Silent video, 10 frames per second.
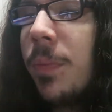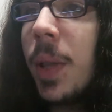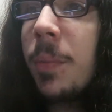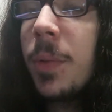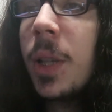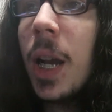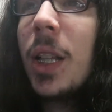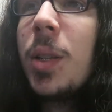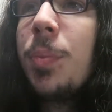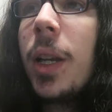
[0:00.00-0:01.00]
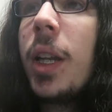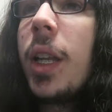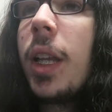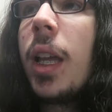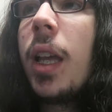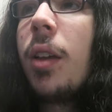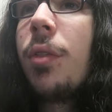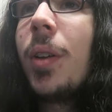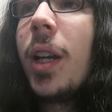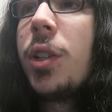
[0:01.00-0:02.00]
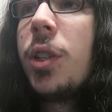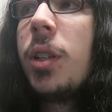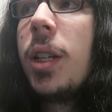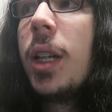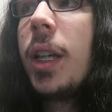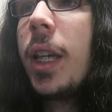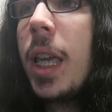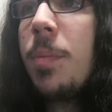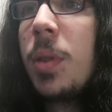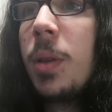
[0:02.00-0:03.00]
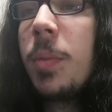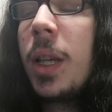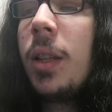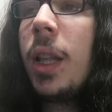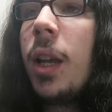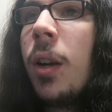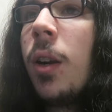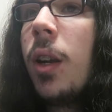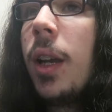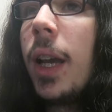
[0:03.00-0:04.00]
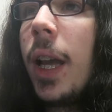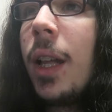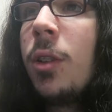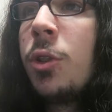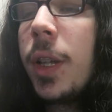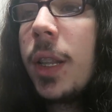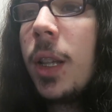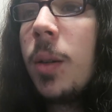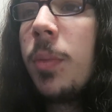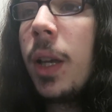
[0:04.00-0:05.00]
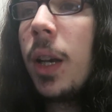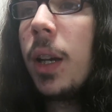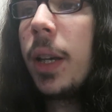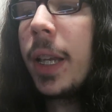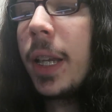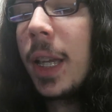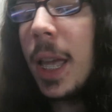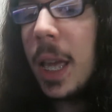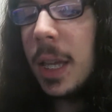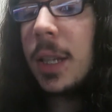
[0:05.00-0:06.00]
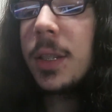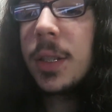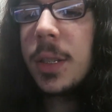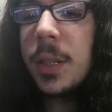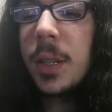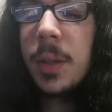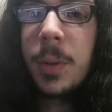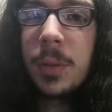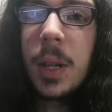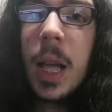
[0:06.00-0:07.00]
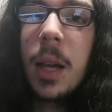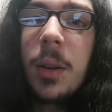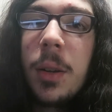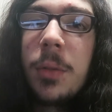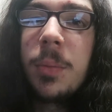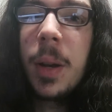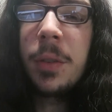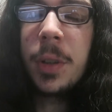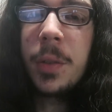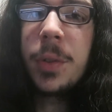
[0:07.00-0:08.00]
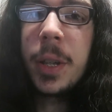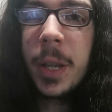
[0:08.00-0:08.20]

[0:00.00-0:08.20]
I'm contemplating if I should keep them in there and drink them in case we run out of my flavor